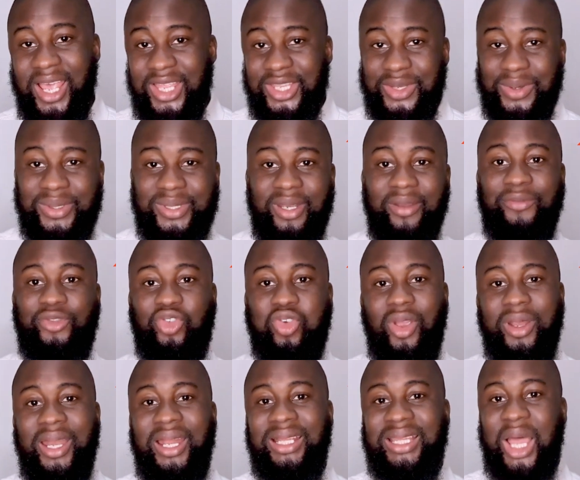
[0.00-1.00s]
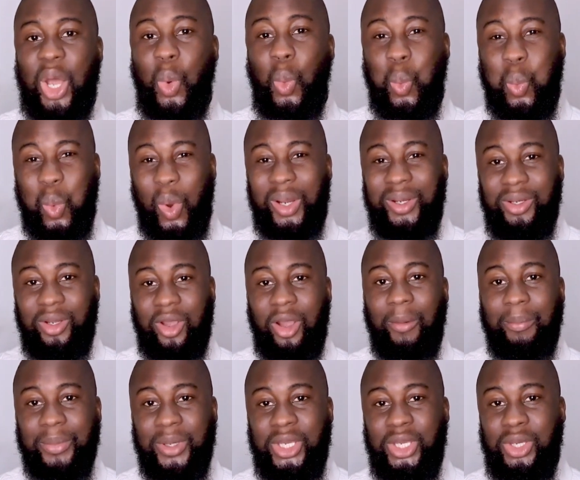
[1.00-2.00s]
So instead of trading that one
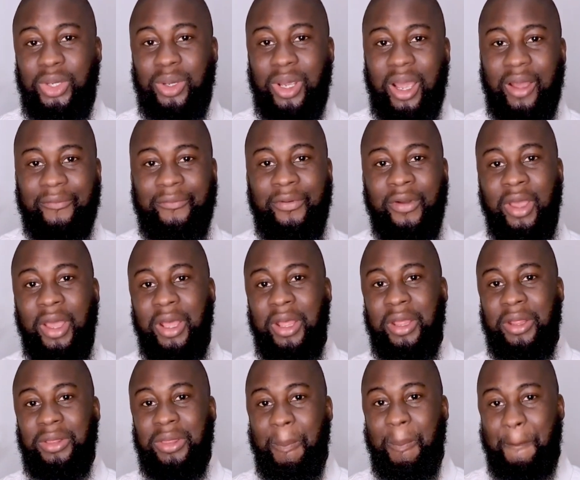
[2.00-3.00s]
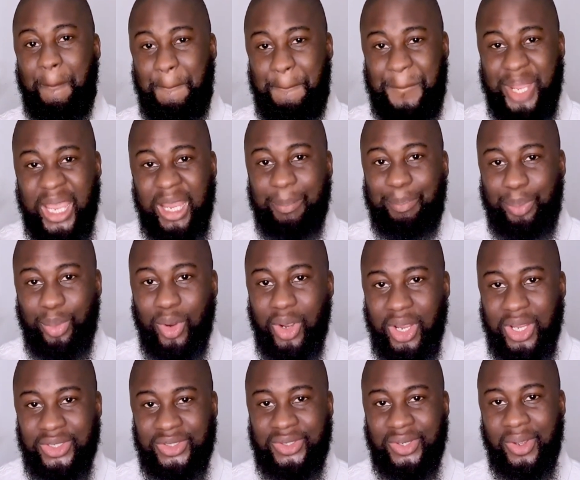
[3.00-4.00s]
company, you have the big
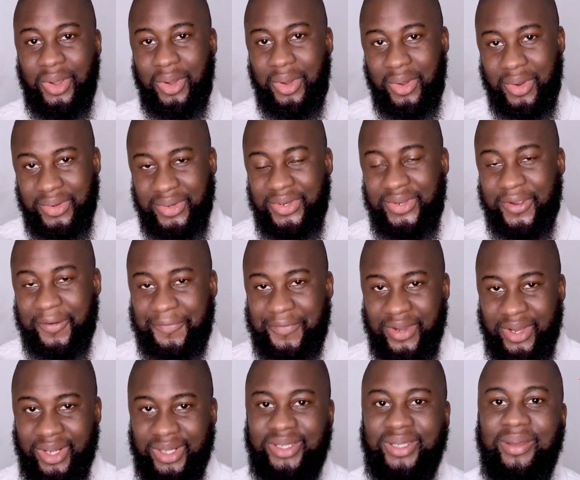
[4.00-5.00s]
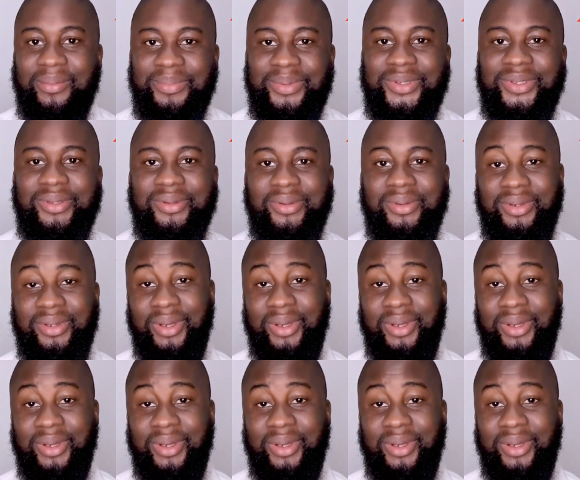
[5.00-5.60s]
boys under your fingertips.